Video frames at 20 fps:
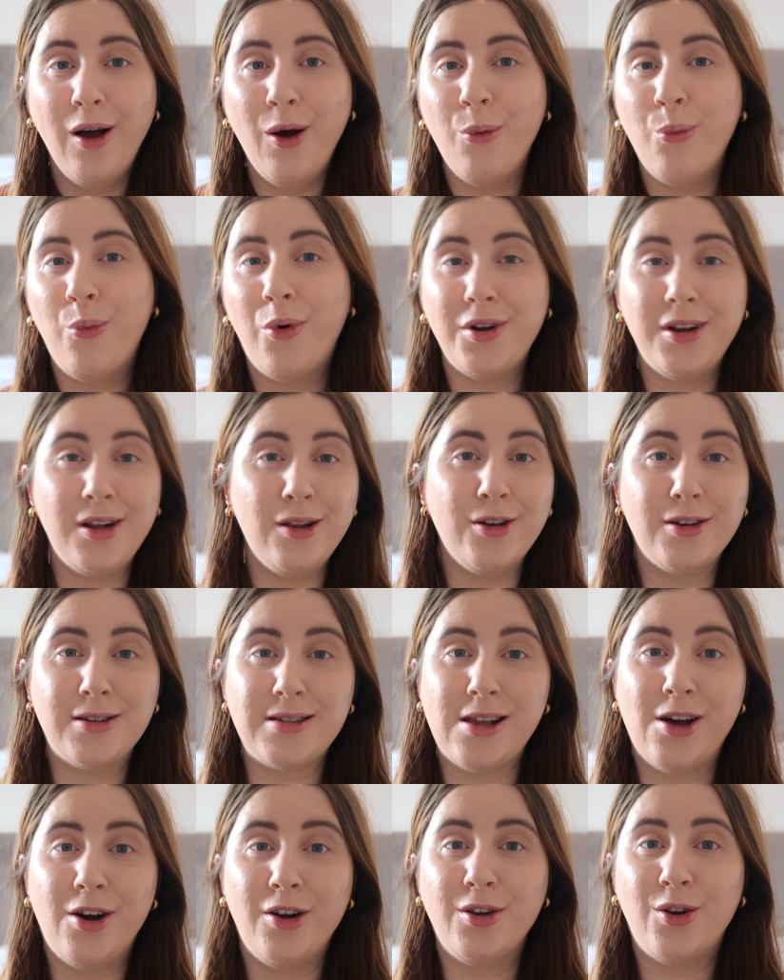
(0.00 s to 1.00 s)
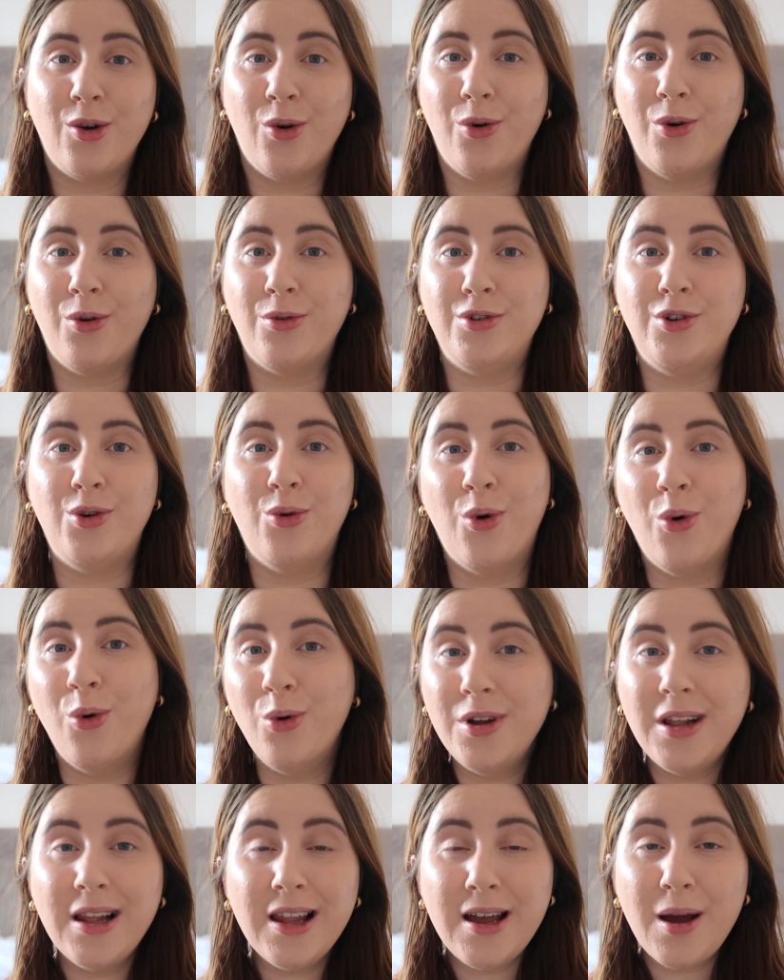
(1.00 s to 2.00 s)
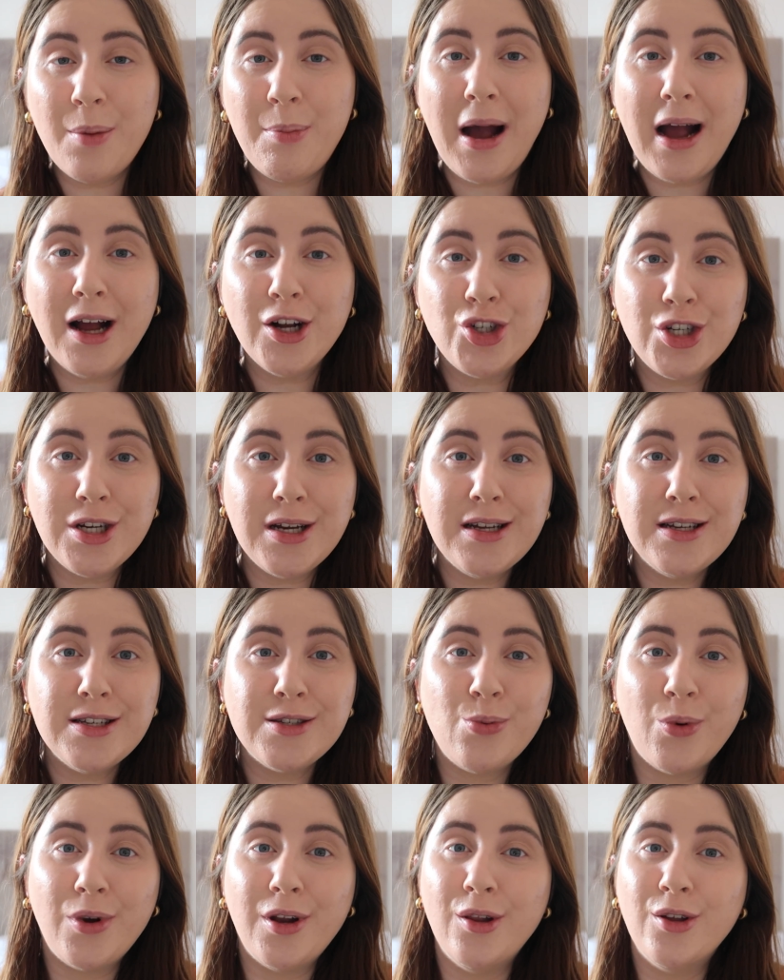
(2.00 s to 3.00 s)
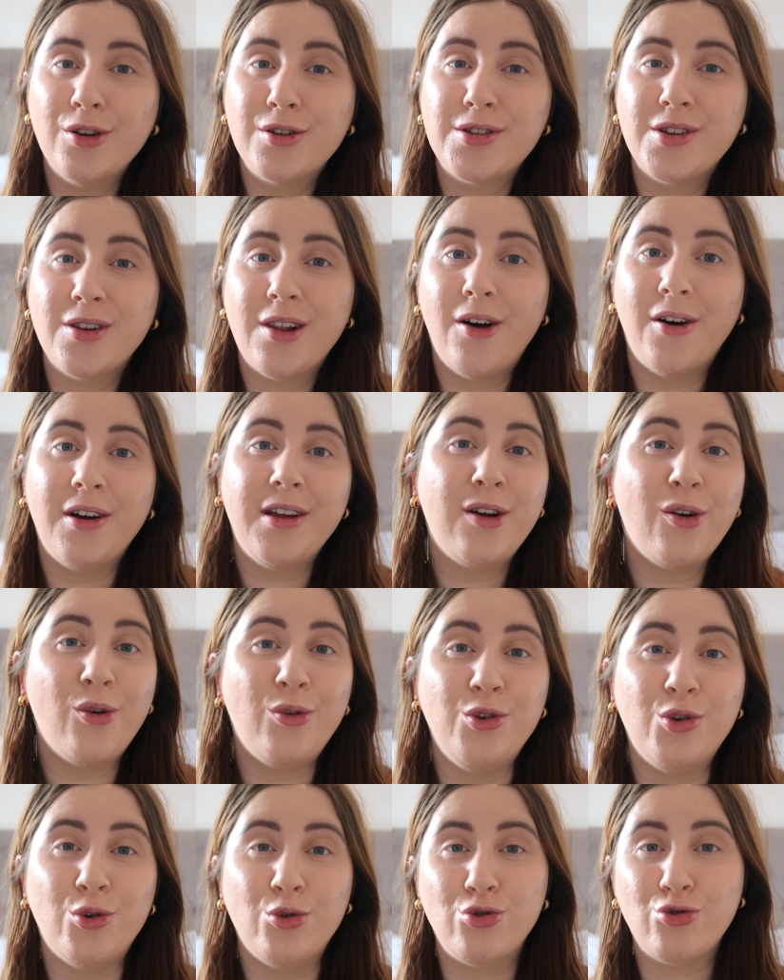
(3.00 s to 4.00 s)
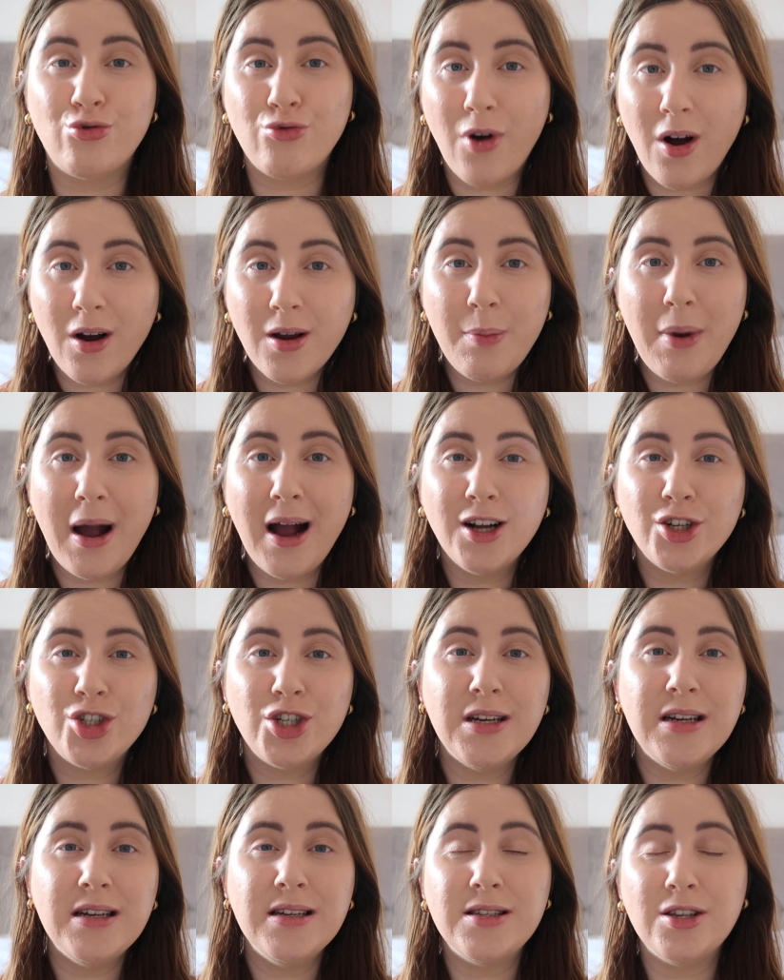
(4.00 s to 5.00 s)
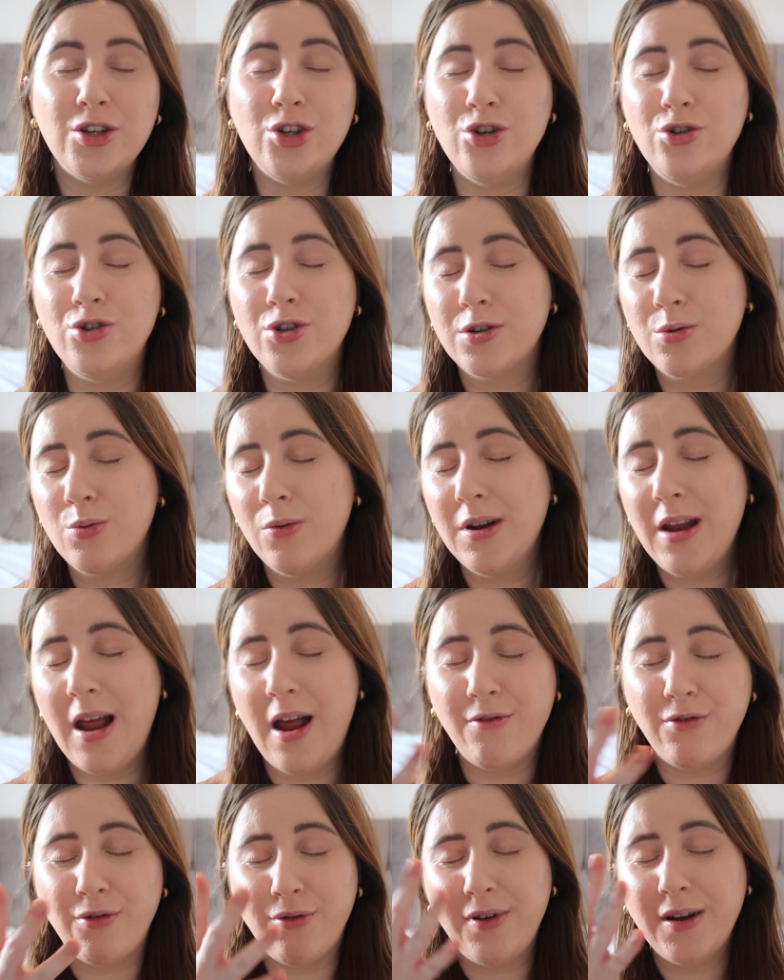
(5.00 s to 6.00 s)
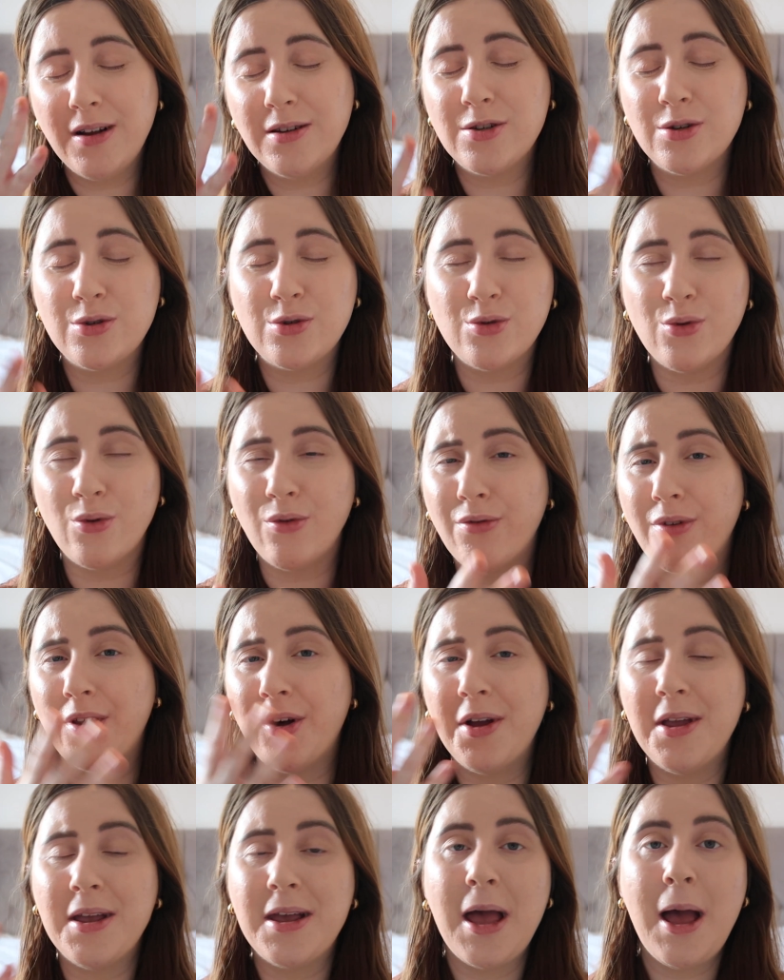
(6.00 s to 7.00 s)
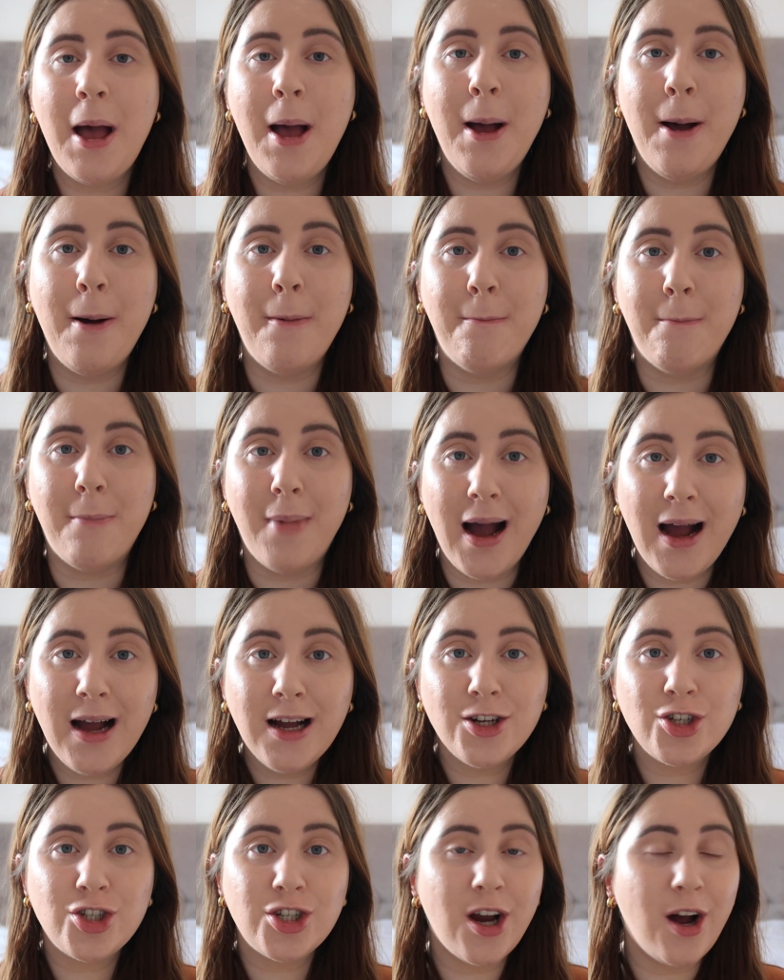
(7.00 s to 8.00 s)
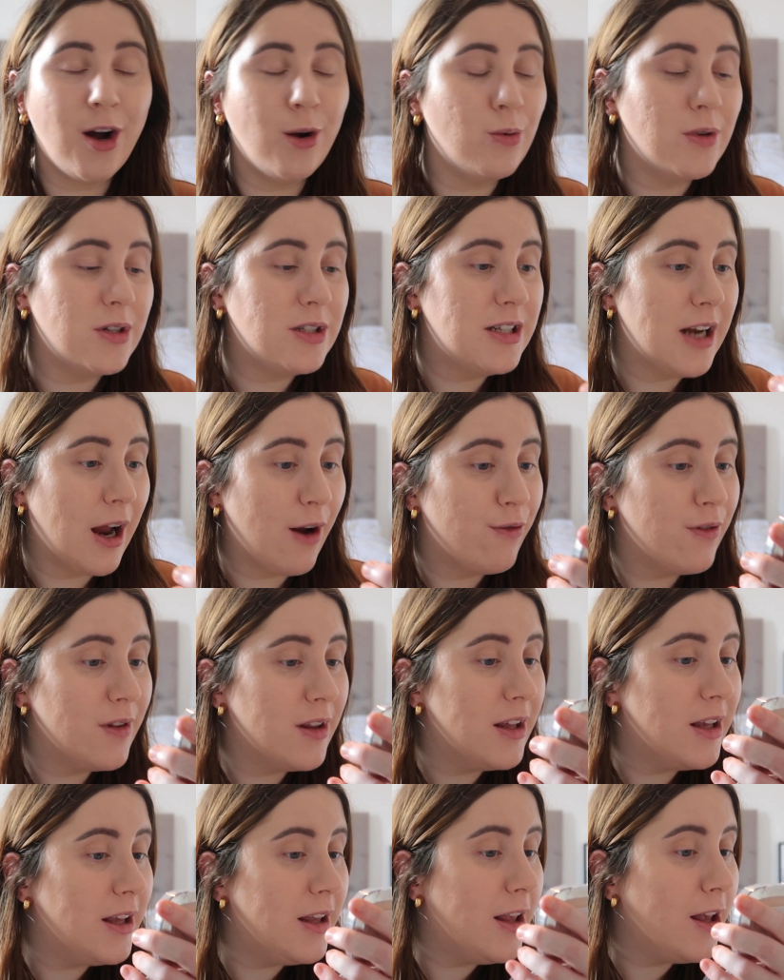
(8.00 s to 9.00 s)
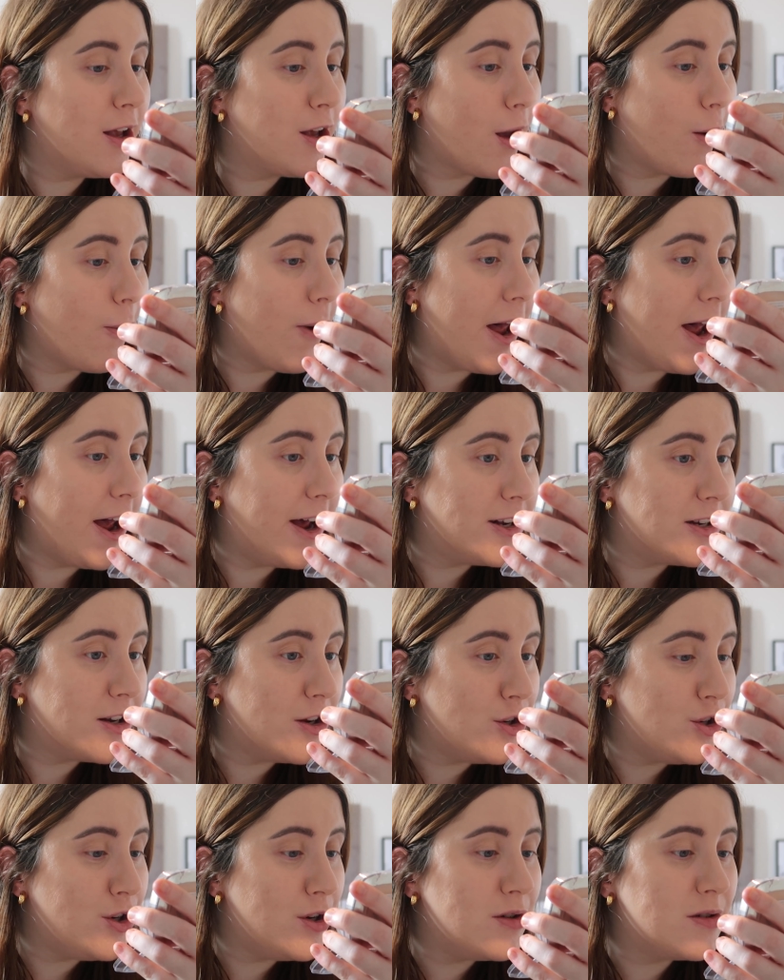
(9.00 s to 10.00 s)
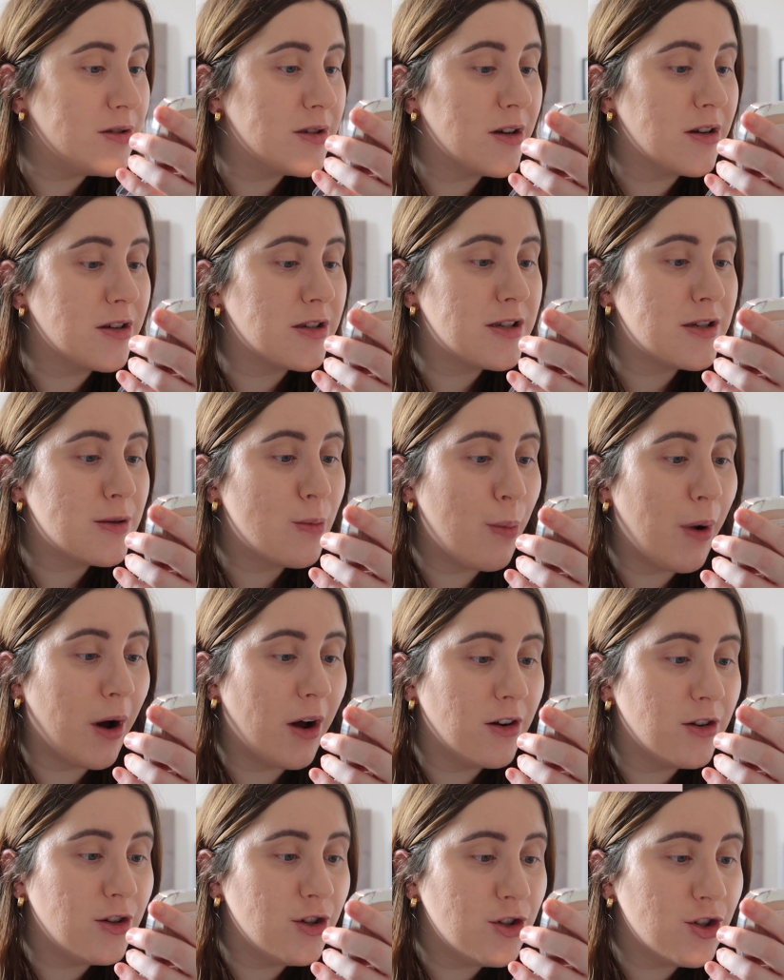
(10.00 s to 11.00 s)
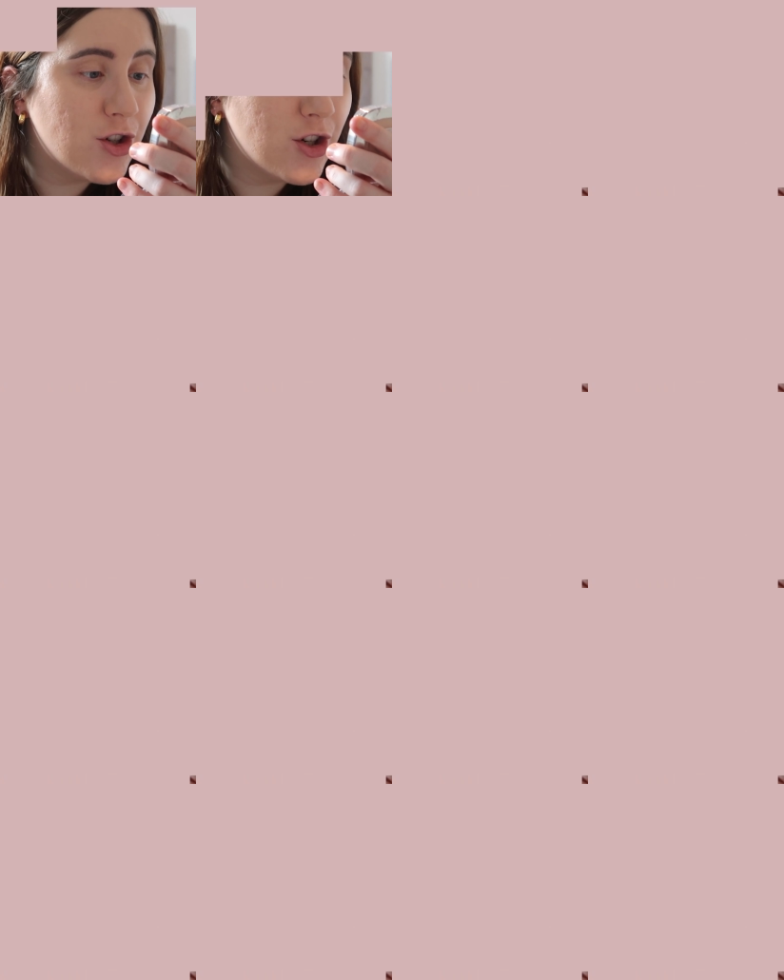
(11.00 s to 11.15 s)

what it looks like on your oilier patches, what it looks like on your dry patches, and you just want everything to sort of like match. I would definitely go ahead and use a sponge.